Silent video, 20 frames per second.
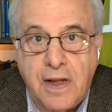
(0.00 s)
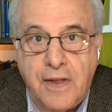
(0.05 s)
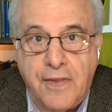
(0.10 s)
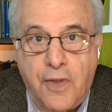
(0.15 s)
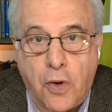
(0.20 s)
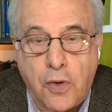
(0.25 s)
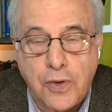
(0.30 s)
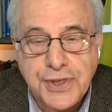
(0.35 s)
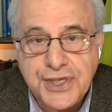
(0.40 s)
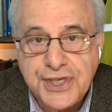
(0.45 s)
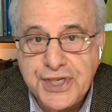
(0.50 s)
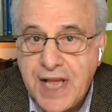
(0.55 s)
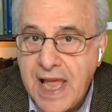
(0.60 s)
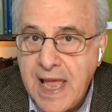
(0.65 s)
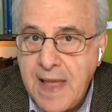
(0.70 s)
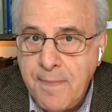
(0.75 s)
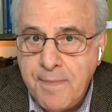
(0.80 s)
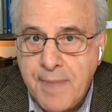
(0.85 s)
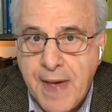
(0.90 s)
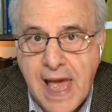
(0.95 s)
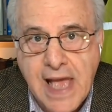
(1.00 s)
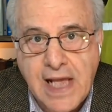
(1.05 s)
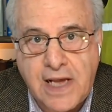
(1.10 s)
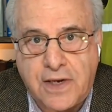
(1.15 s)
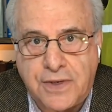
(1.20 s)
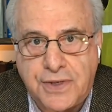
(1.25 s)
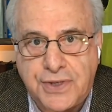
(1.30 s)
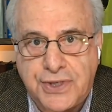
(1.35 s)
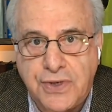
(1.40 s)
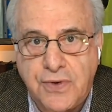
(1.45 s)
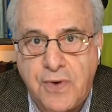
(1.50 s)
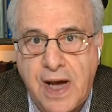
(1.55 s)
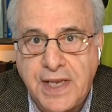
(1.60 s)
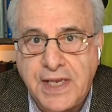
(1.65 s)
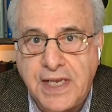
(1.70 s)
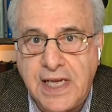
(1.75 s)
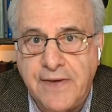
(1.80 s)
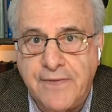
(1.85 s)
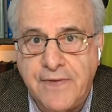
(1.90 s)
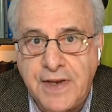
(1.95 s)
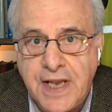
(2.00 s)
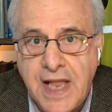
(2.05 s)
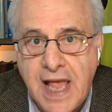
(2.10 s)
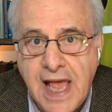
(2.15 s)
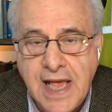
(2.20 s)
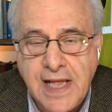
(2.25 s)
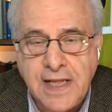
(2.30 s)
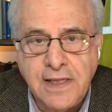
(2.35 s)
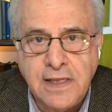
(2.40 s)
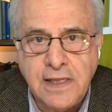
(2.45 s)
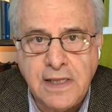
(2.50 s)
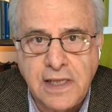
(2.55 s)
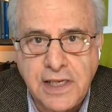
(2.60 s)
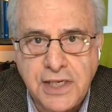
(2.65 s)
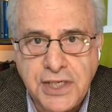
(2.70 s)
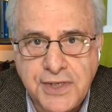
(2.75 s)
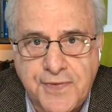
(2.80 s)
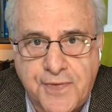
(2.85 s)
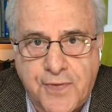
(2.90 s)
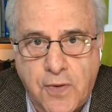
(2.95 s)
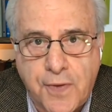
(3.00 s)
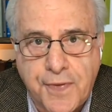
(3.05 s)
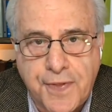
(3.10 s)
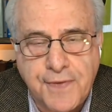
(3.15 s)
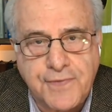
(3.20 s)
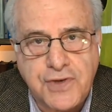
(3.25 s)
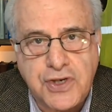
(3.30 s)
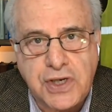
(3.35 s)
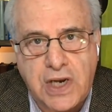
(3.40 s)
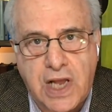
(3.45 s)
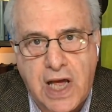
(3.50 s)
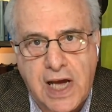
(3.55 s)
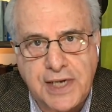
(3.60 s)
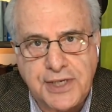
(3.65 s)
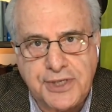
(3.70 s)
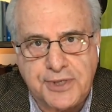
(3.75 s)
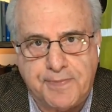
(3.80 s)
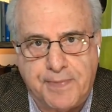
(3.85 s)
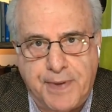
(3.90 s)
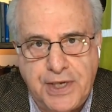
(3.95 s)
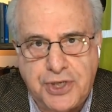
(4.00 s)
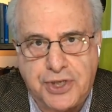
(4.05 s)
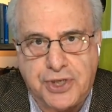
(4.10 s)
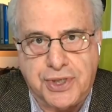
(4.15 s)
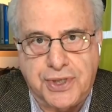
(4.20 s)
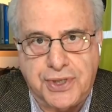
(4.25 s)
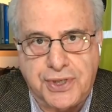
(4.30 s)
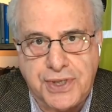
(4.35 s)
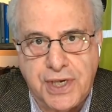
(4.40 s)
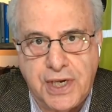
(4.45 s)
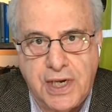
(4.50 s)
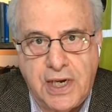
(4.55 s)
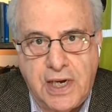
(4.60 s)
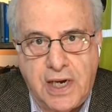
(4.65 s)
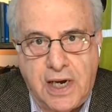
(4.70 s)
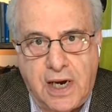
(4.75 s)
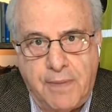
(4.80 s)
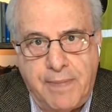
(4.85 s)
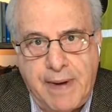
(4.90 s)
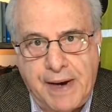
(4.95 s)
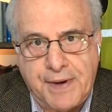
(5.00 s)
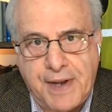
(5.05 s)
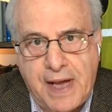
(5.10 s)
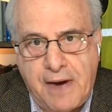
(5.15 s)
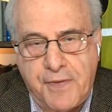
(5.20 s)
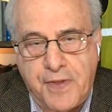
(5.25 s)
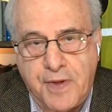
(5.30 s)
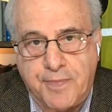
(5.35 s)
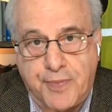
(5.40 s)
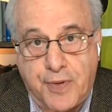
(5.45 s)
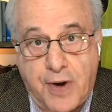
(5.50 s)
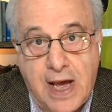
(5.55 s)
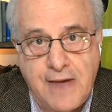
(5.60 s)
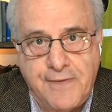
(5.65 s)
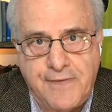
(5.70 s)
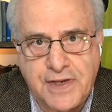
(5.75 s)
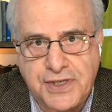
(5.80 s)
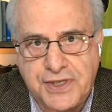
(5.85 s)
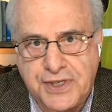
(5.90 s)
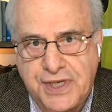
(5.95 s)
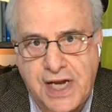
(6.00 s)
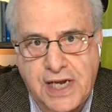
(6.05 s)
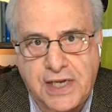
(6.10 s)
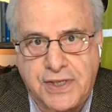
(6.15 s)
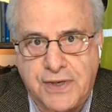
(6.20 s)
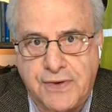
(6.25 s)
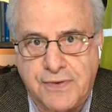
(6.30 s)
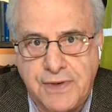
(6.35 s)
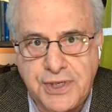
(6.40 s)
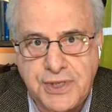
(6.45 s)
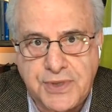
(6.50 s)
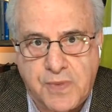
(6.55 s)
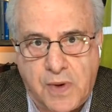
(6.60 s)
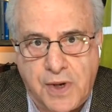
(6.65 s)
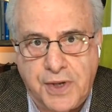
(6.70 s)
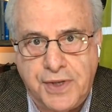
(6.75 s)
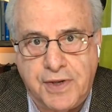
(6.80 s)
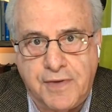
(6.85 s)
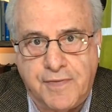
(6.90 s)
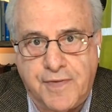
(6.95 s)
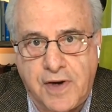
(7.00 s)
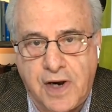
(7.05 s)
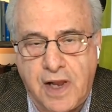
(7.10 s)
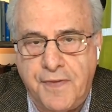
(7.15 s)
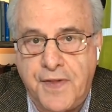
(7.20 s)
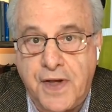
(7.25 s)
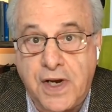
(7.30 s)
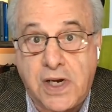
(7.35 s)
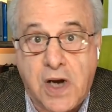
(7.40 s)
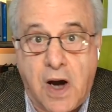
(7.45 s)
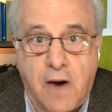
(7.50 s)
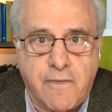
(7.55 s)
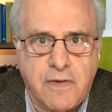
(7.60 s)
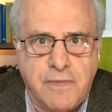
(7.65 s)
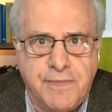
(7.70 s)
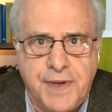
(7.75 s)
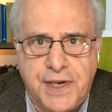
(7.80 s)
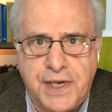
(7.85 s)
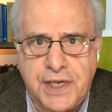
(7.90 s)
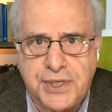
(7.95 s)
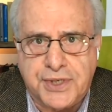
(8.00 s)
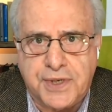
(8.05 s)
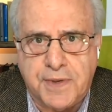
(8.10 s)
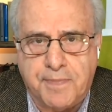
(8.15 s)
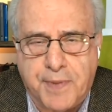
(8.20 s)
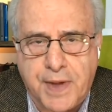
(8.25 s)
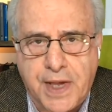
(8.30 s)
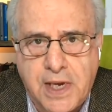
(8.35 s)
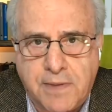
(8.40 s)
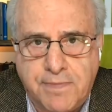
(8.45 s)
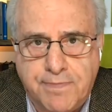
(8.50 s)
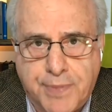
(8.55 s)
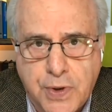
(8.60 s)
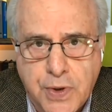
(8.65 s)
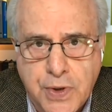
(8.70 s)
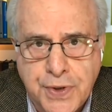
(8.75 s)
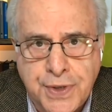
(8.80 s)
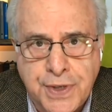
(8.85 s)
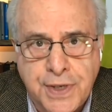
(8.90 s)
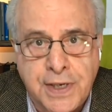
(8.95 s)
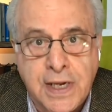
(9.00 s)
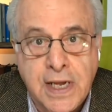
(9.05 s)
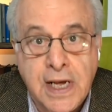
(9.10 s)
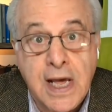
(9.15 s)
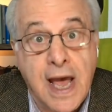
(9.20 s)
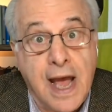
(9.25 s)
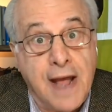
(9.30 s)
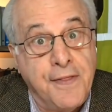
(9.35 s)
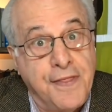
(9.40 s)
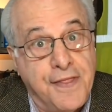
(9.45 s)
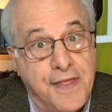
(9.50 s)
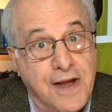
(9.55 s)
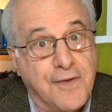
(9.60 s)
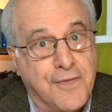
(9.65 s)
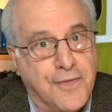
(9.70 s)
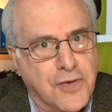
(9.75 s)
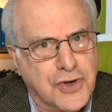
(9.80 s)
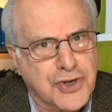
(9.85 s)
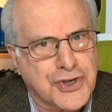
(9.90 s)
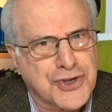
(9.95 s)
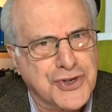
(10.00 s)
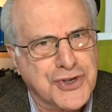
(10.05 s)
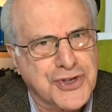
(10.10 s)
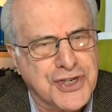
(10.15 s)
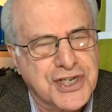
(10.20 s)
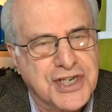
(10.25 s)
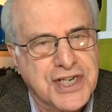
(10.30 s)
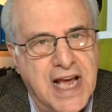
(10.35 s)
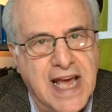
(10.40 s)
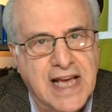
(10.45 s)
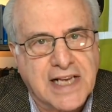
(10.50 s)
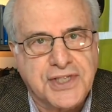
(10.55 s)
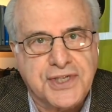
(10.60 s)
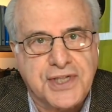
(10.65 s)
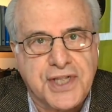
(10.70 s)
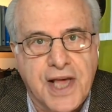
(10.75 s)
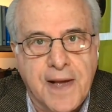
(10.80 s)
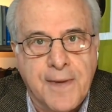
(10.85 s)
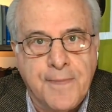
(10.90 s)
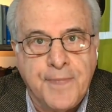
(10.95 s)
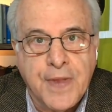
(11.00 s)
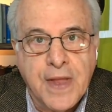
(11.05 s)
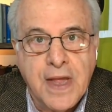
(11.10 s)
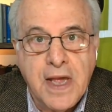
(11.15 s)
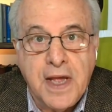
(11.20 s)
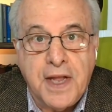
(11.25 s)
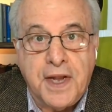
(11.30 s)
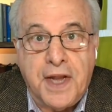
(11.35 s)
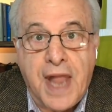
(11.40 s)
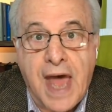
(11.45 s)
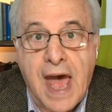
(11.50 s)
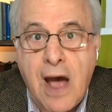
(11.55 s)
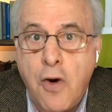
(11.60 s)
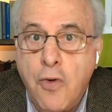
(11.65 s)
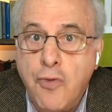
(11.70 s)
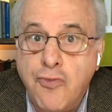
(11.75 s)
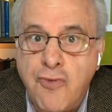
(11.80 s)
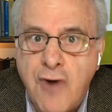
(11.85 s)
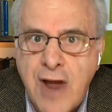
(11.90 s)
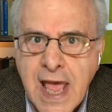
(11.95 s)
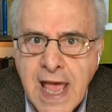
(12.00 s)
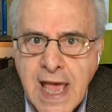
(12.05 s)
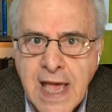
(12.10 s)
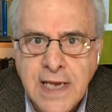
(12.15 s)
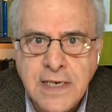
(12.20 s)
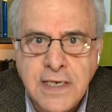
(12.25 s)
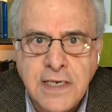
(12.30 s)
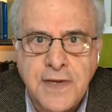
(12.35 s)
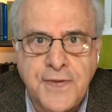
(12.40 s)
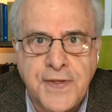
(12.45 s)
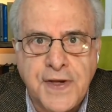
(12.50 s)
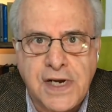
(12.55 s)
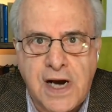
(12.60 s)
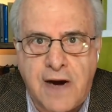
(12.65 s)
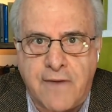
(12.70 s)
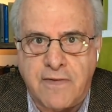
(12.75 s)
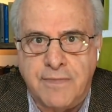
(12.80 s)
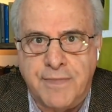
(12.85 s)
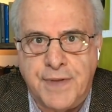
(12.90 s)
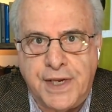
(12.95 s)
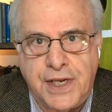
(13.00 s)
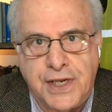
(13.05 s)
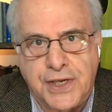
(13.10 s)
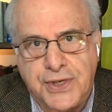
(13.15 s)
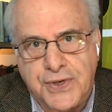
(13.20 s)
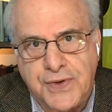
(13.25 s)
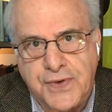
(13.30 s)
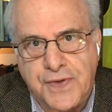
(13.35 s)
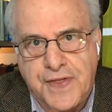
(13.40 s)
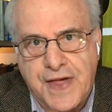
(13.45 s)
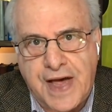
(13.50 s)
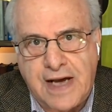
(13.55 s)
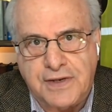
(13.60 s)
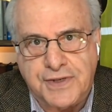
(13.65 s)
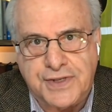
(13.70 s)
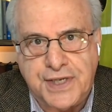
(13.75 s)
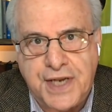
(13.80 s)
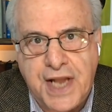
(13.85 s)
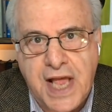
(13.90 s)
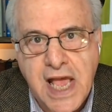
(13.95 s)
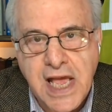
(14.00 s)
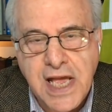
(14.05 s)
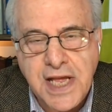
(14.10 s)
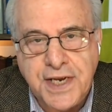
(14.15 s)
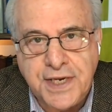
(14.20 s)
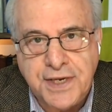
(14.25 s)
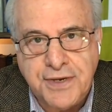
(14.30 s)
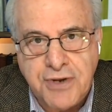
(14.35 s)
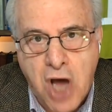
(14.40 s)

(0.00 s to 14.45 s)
Those same bankers who had given endless Fourth of July speeches about how the private sector is wonderful and the government is a big burden and therefore shouldn't tax them, now ran to the government in 2008 and